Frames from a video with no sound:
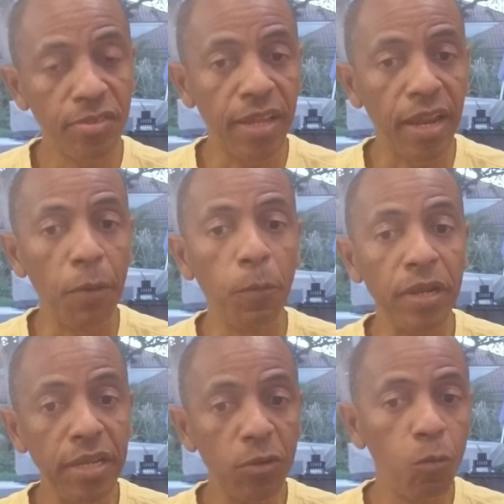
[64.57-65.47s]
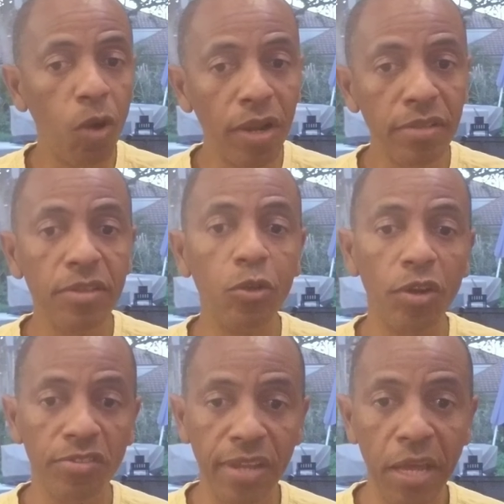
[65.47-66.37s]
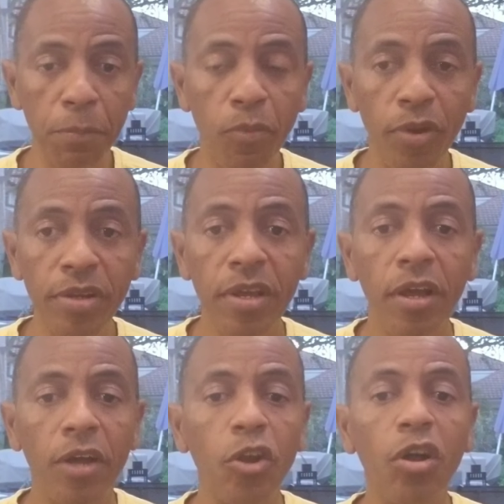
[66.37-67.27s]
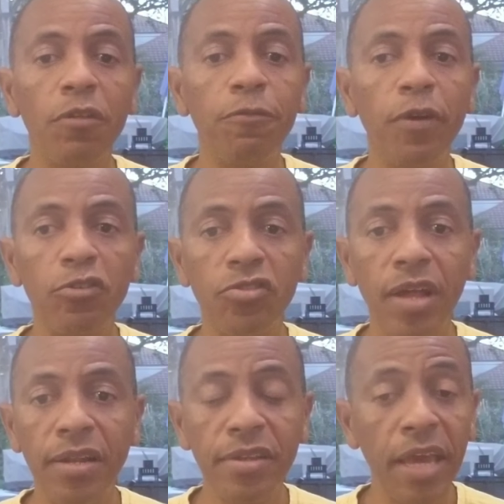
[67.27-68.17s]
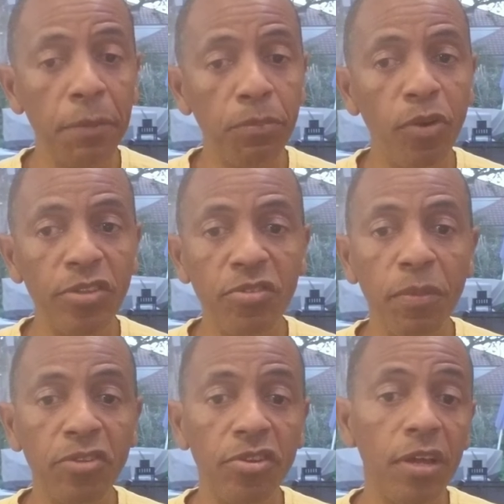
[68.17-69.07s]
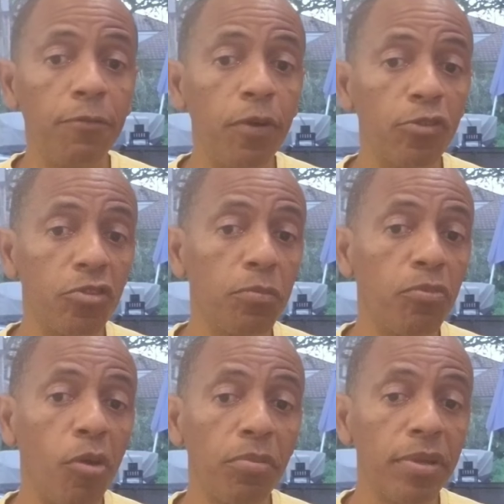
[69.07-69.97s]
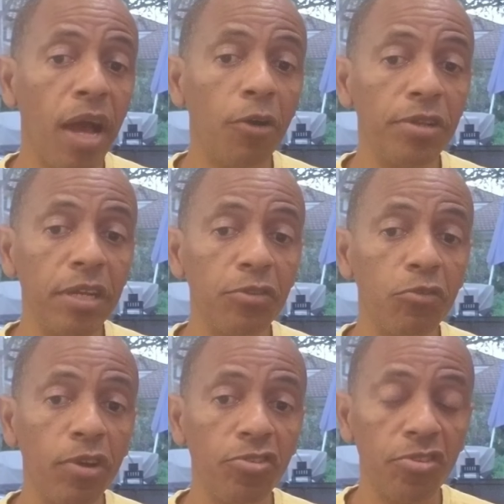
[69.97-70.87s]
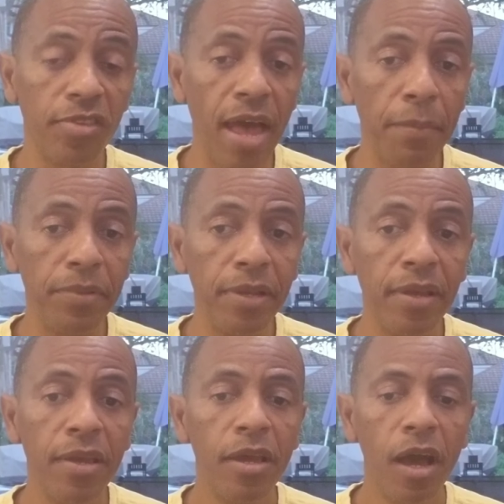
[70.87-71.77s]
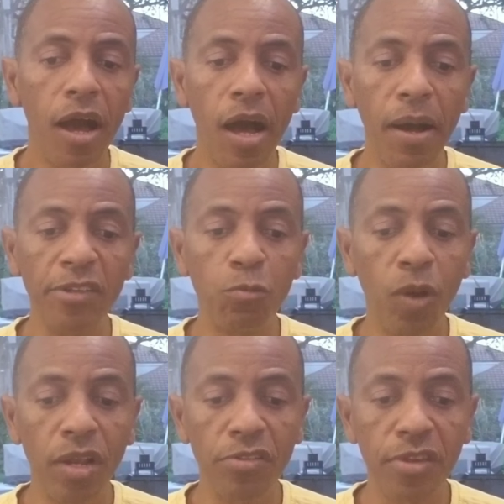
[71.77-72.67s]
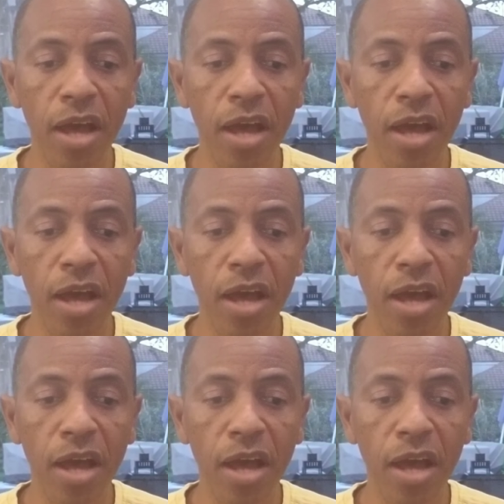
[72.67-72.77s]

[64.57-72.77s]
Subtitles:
that are within the wallet, known as an endpoint, and all the functionality endpoints to make sure they're functioning properly, how the integration is happening, as well as